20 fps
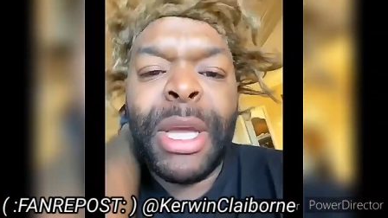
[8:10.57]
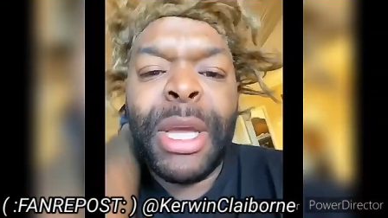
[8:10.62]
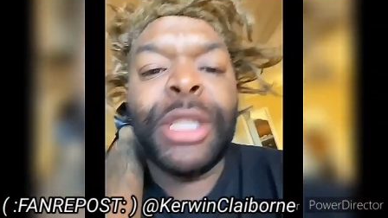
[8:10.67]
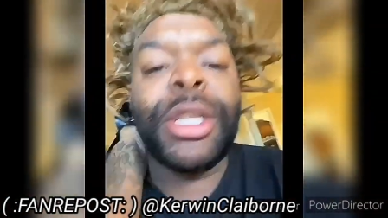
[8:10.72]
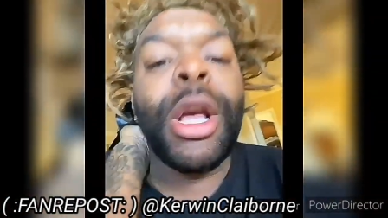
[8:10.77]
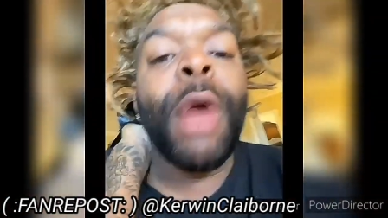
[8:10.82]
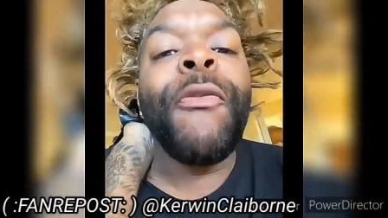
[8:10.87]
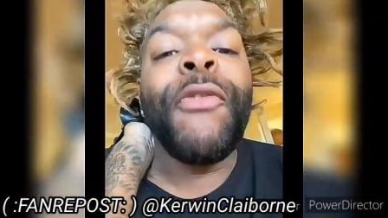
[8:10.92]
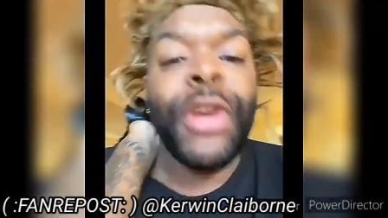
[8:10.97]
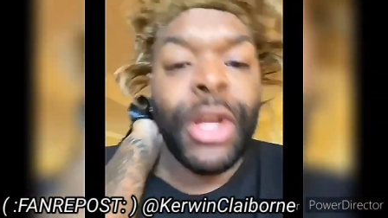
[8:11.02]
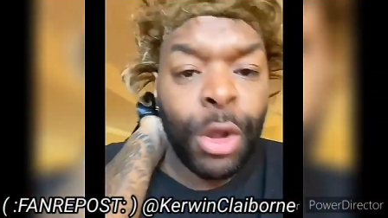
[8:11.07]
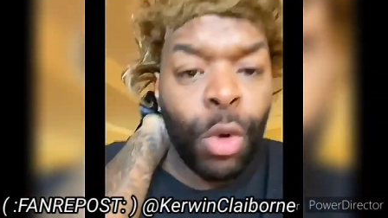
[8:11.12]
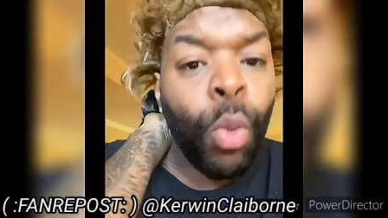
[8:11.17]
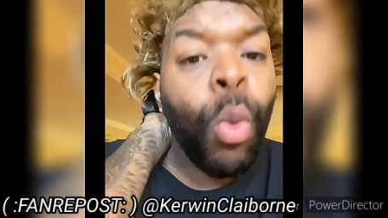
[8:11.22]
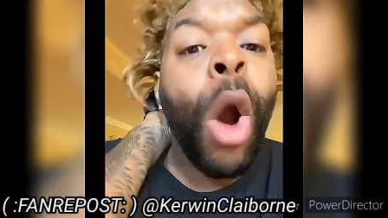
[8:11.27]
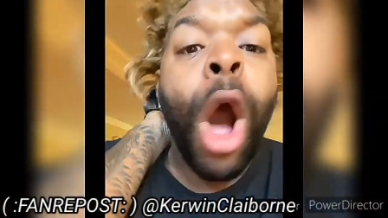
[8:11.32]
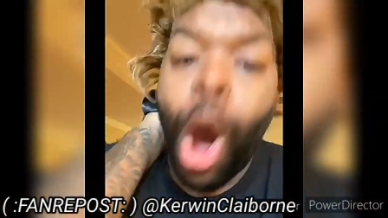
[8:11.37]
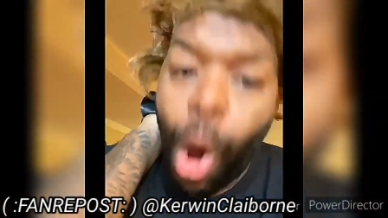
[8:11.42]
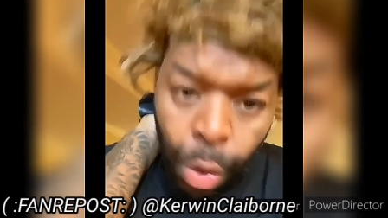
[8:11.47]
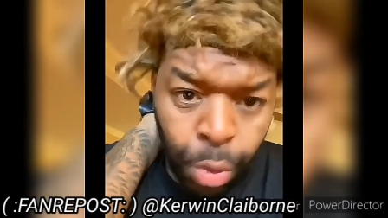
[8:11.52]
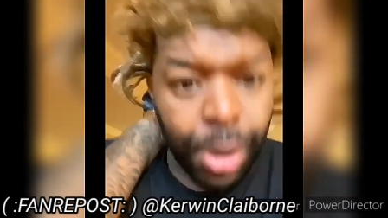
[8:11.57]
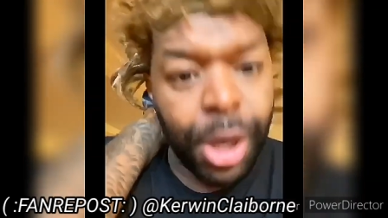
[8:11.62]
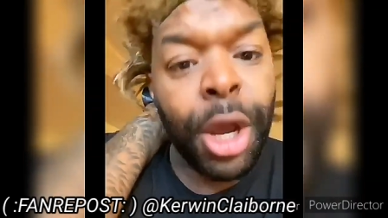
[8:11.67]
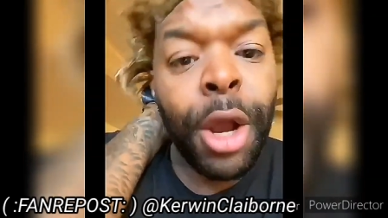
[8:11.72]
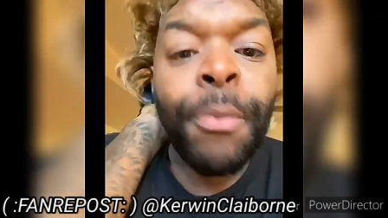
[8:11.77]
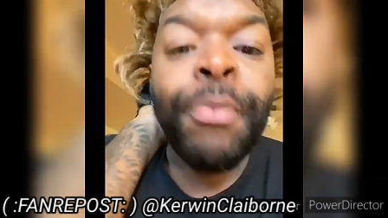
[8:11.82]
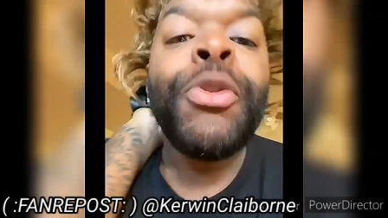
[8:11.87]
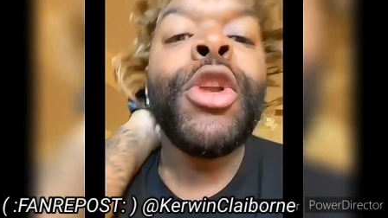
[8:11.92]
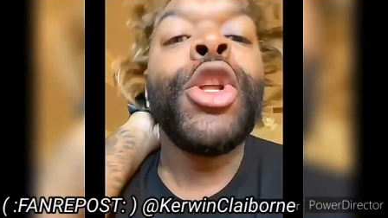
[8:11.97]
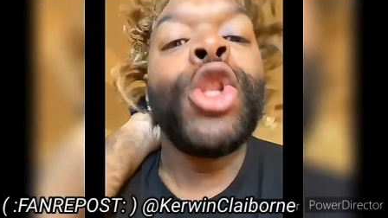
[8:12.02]
that means I'm finna
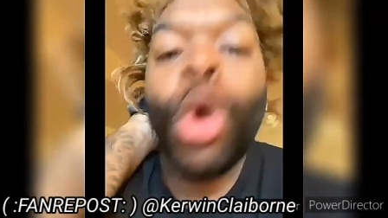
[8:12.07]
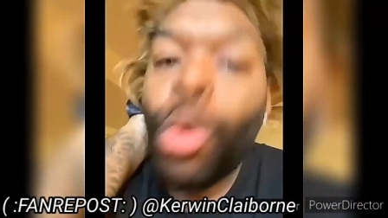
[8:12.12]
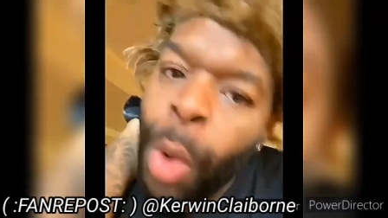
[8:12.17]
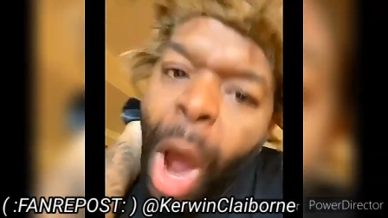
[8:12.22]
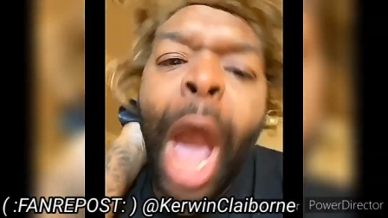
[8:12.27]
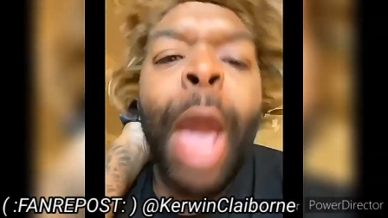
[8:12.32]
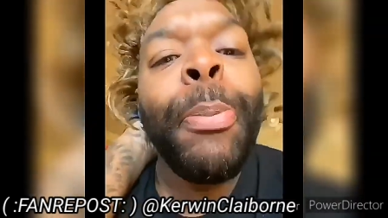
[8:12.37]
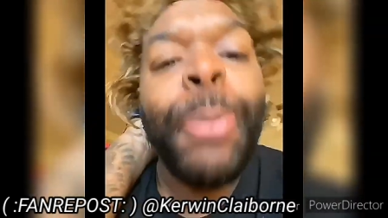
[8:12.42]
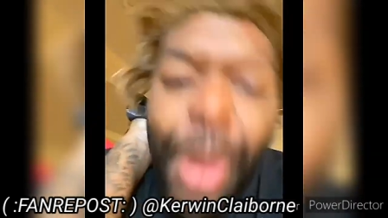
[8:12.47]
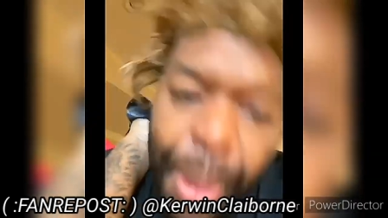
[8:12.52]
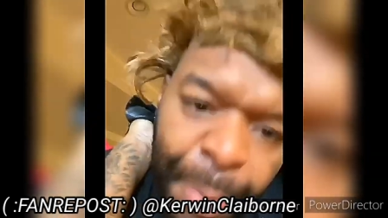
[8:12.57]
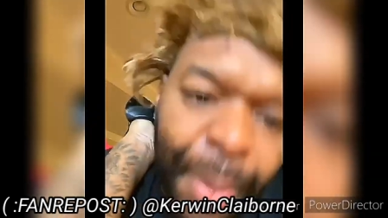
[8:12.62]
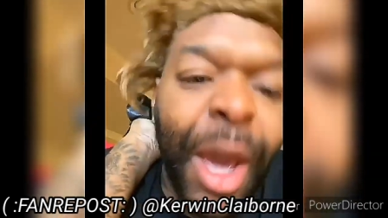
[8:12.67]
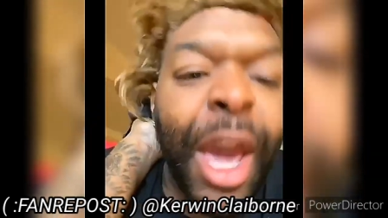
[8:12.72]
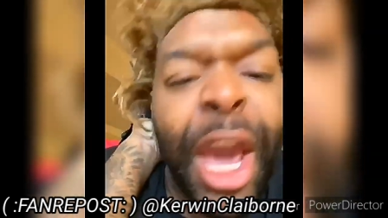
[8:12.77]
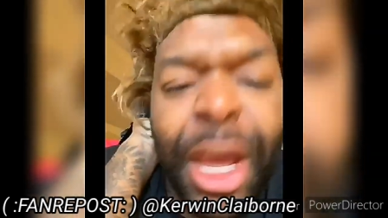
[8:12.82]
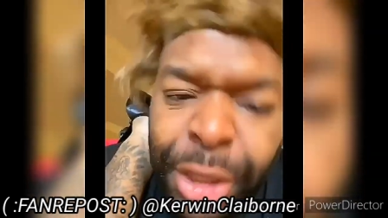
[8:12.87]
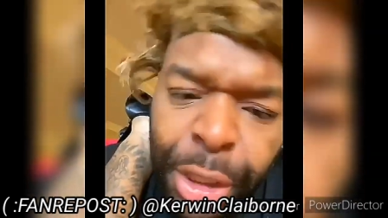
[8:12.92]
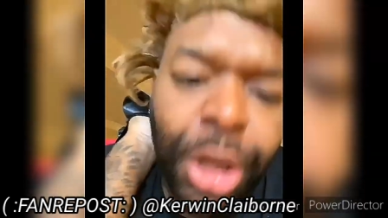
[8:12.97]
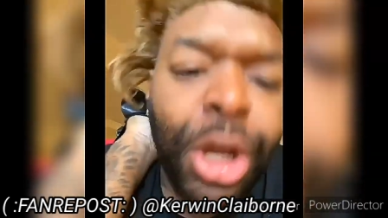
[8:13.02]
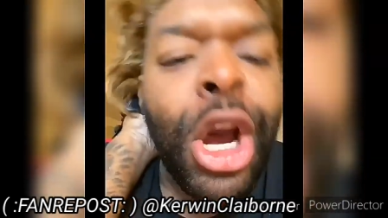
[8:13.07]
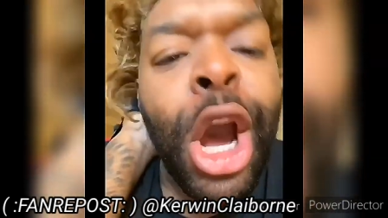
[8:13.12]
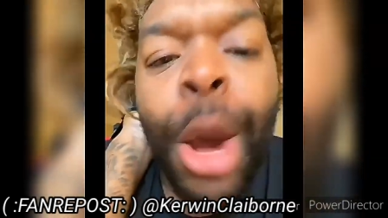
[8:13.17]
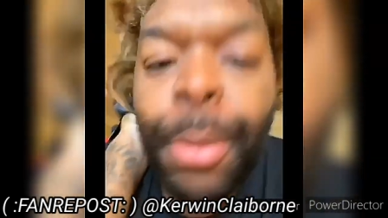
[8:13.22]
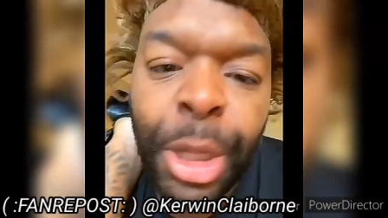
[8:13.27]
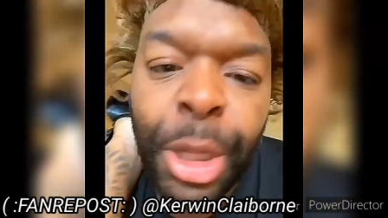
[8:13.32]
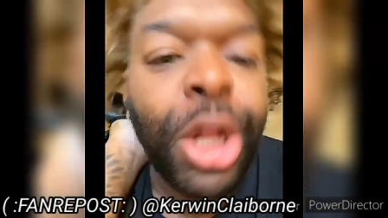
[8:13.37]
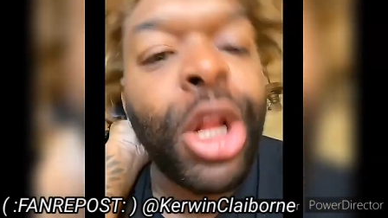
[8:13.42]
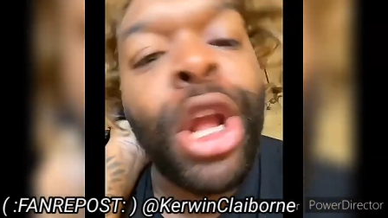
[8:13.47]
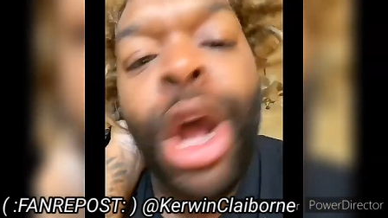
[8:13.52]
walk the white people at the
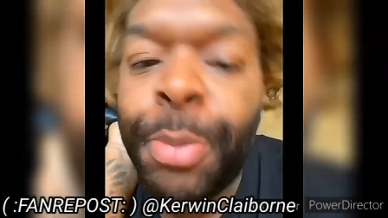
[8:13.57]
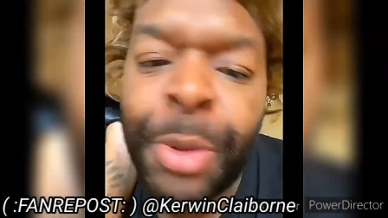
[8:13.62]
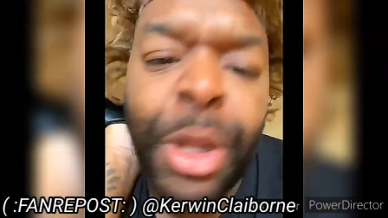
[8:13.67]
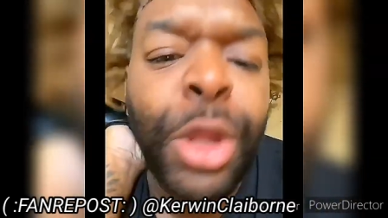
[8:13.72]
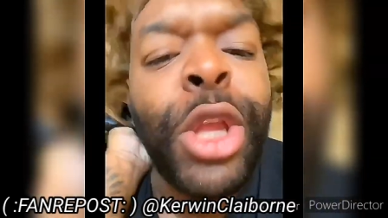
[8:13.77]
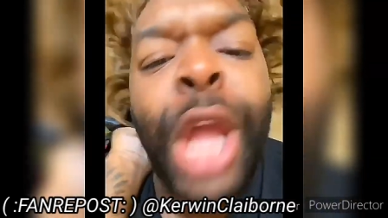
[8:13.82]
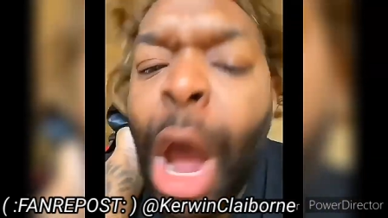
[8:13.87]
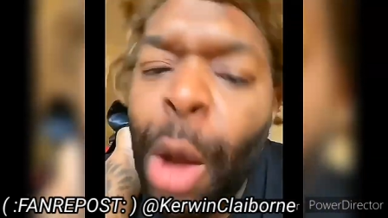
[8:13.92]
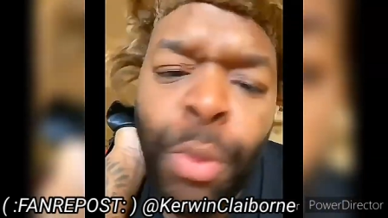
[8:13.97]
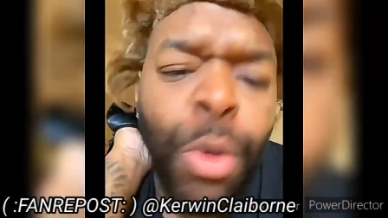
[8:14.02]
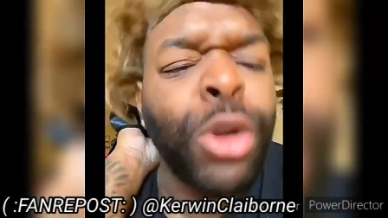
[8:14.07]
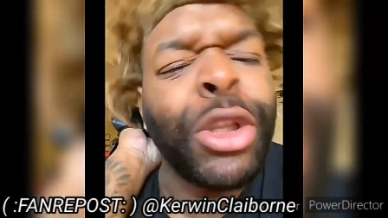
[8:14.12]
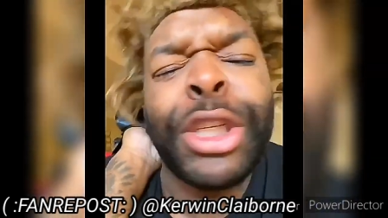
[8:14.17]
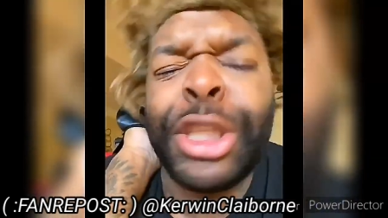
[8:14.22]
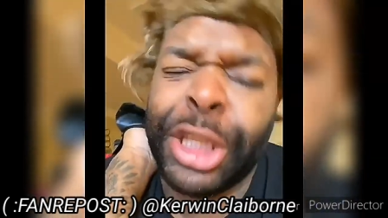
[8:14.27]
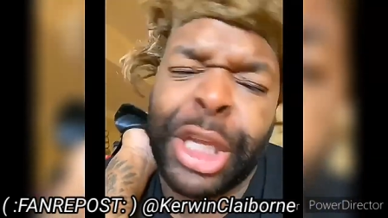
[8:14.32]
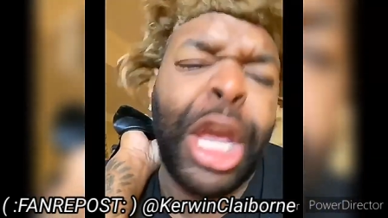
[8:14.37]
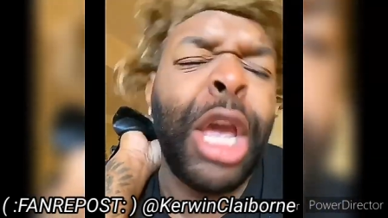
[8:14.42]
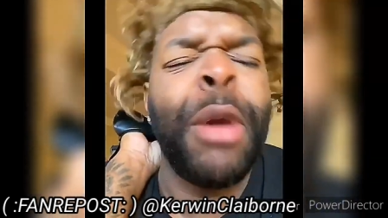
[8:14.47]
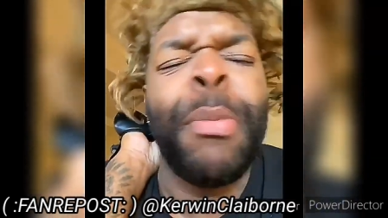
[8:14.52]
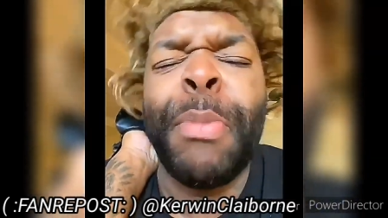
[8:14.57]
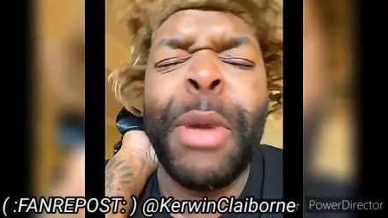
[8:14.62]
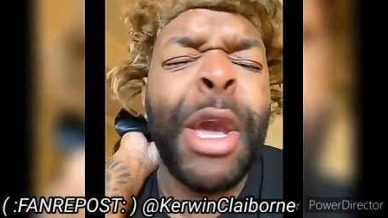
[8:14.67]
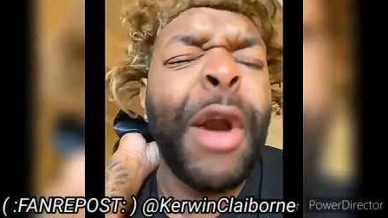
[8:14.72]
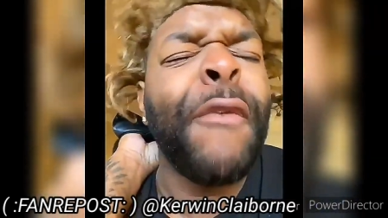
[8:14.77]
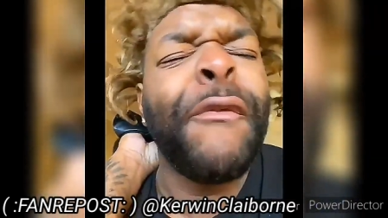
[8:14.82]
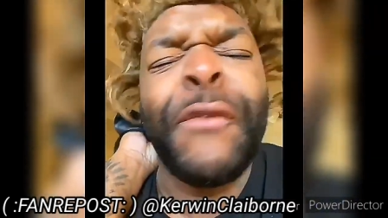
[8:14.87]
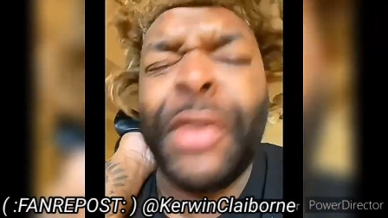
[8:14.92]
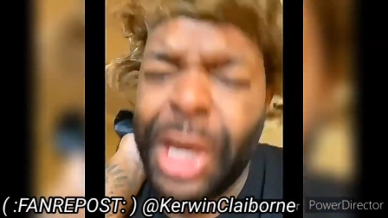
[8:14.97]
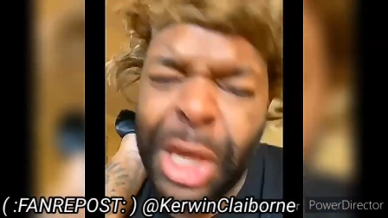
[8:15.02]
comedy club did not want to send
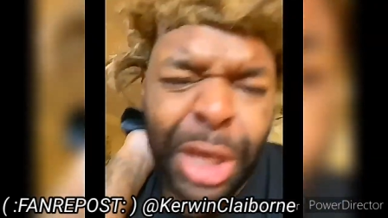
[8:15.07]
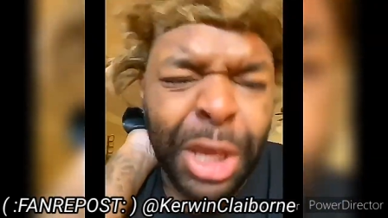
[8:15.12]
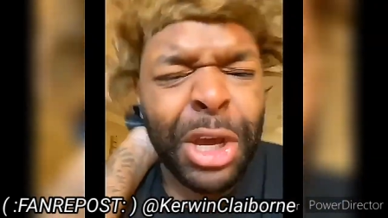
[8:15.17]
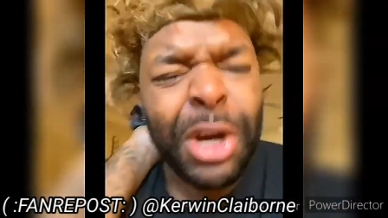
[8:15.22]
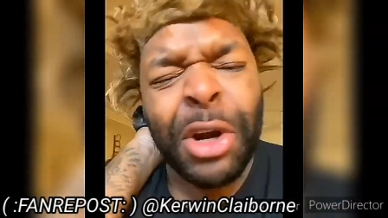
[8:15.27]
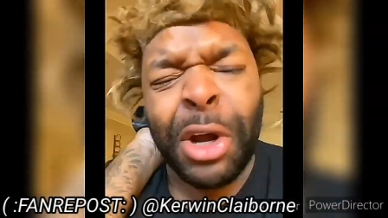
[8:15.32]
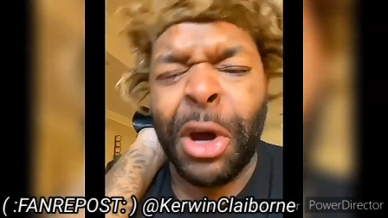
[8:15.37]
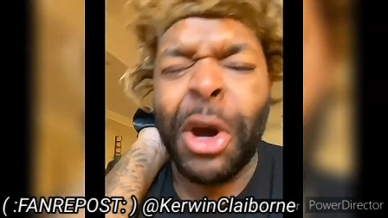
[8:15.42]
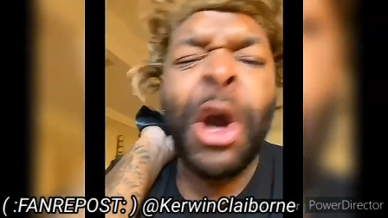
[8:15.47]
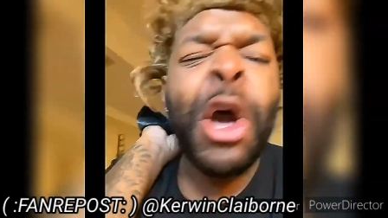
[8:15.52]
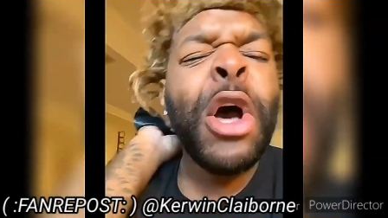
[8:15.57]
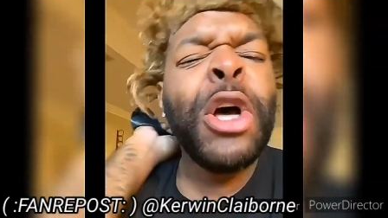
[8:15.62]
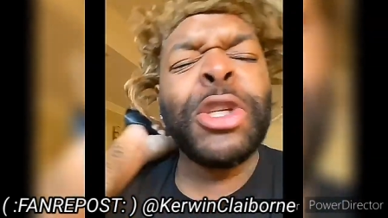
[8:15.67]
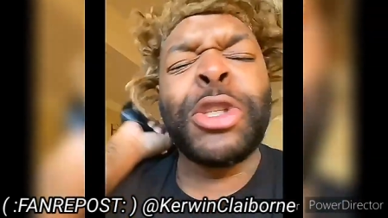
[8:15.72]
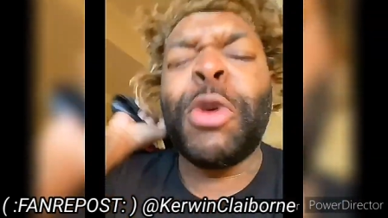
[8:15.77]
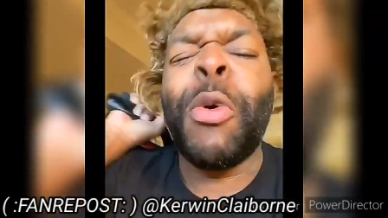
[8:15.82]
me a vehicle,